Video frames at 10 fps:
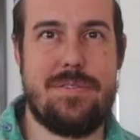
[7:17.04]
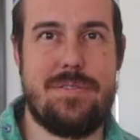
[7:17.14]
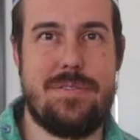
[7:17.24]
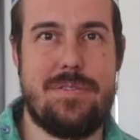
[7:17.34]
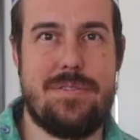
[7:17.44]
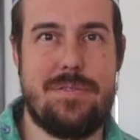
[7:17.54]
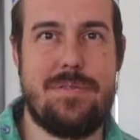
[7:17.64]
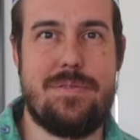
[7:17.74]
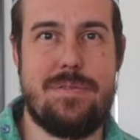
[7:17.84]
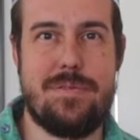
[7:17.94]

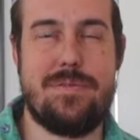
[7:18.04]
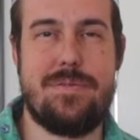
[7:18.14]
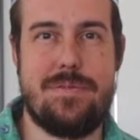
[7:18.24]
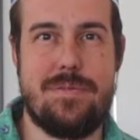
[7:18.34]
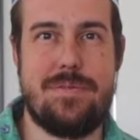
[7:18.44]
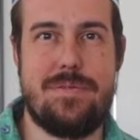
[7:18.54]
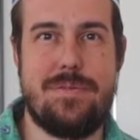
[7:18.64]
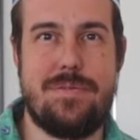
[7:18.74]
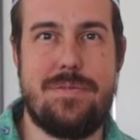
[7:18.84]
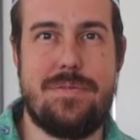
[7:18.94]

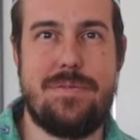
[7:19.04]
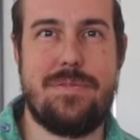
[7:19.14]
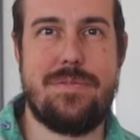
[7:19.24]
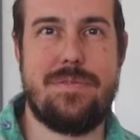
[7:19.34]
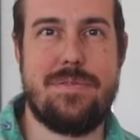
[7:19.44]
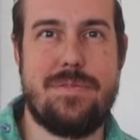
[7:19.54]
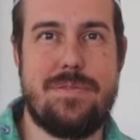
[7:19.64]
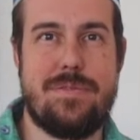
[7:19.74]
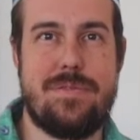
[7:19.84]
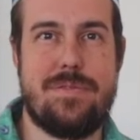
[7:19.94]

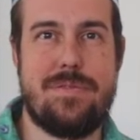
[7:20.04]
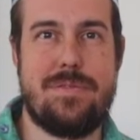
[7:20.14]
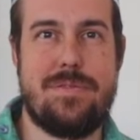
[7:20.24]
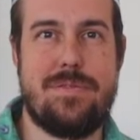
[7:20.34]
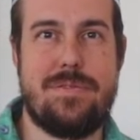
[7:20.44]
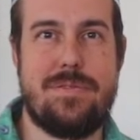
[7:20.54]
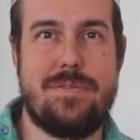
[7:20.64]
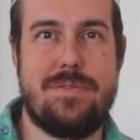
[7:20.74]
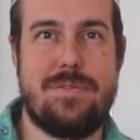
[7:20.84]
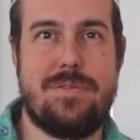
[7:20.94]

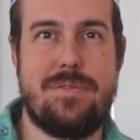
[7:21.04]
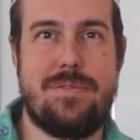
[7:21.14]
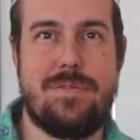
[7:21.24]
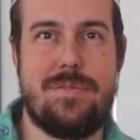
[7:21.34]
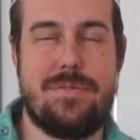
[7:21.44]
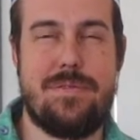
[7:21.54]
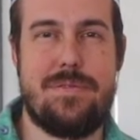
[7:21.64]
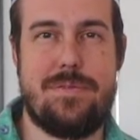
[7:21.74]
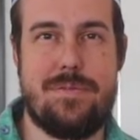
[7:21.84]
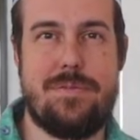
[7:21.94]

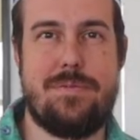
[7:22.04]
No words are spoken by the person on screen.